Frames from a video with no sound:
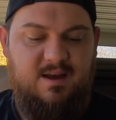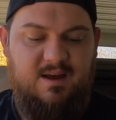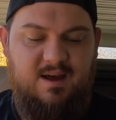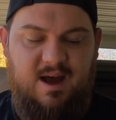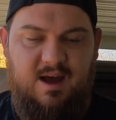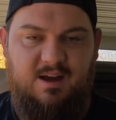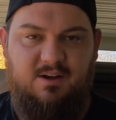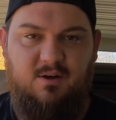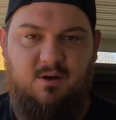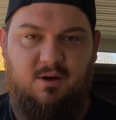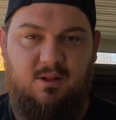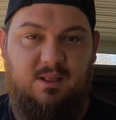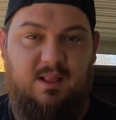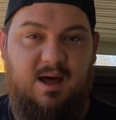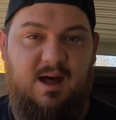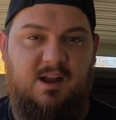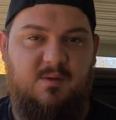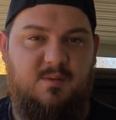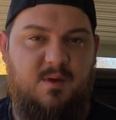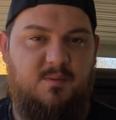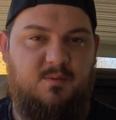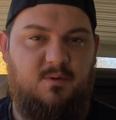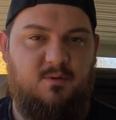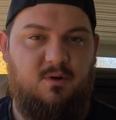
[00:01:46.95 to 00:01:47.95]
I know a lot
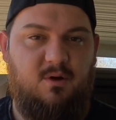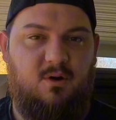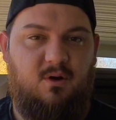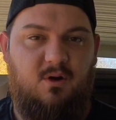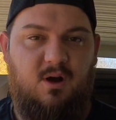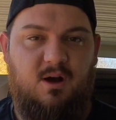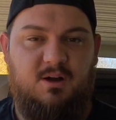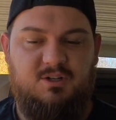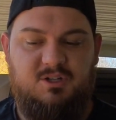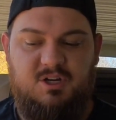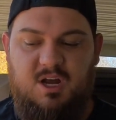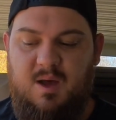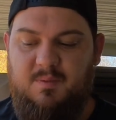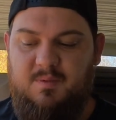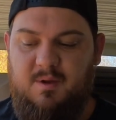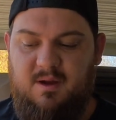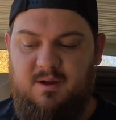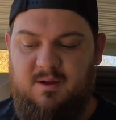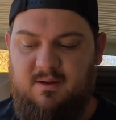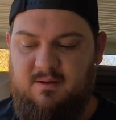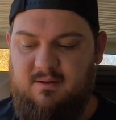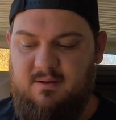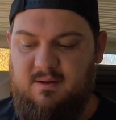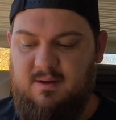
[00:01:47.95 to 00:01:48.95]
of people are
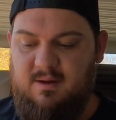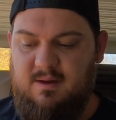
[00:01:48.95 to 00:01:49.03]
cross-shopping